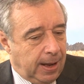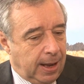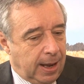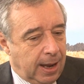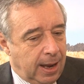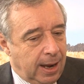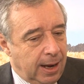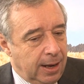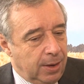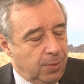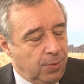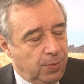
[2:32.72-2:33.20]

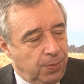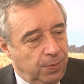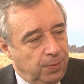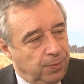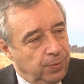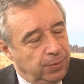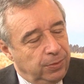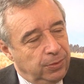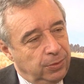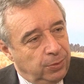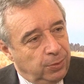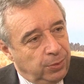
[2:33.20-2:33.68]

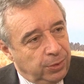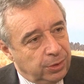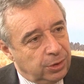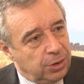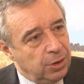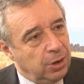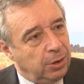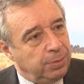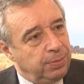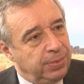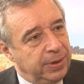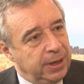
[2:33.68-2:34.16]

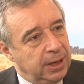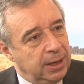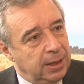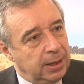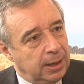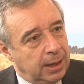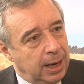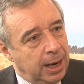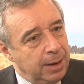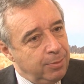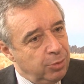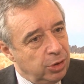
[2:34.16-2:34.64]

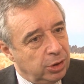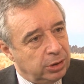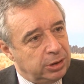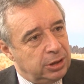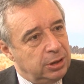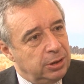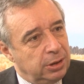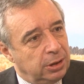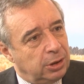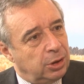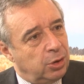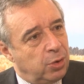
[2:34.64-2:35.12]
I'm not
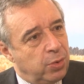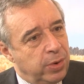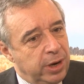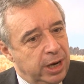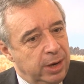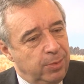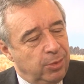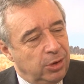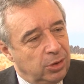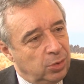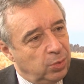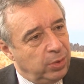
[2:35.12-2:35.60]
in
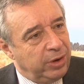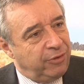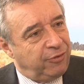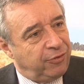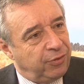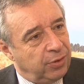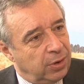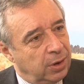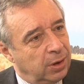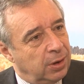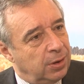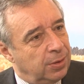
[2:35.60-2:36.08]
agreement
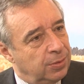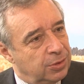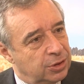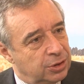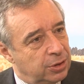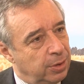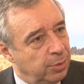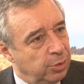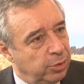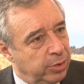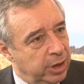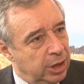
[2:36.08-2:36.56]
with
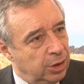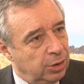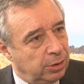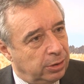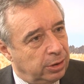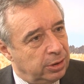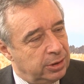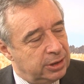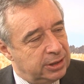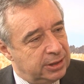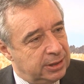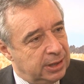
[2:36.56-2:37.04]
some green
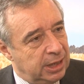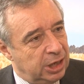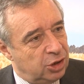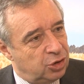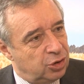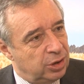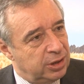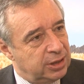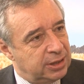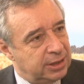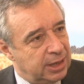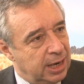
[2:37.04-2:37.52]

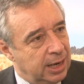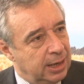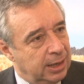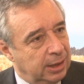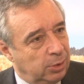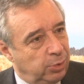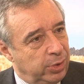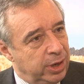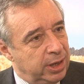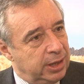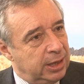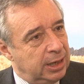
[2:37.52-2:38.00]
organization
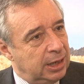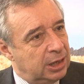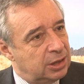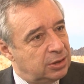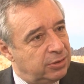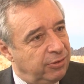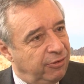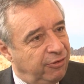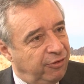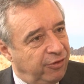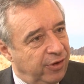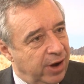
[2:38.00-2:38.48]
saying greening is
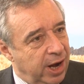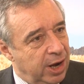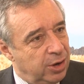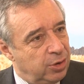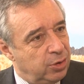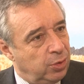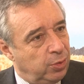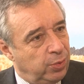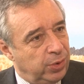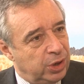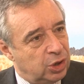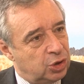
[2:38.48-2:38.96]
a
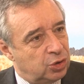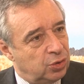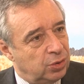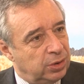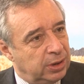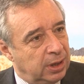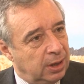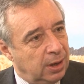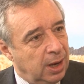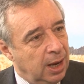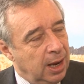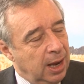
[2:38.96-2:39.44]
failure, we should
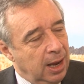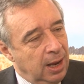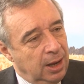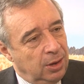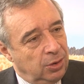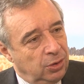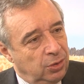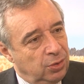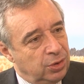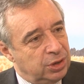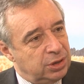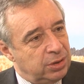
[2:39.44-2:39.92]

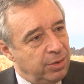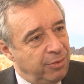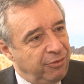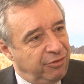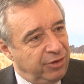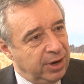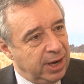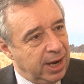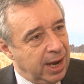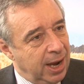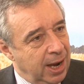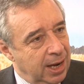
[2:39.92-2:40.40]
do
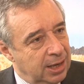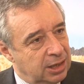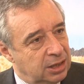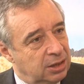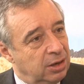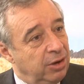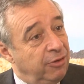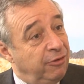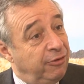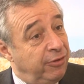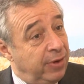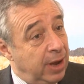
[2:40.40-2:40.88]
something else.
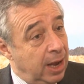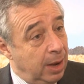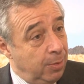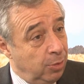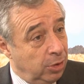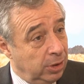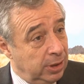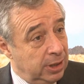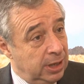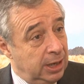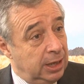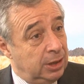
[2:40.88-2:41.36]

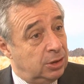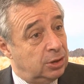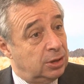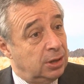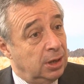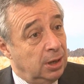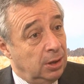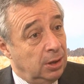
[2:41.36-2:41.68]
Farmers need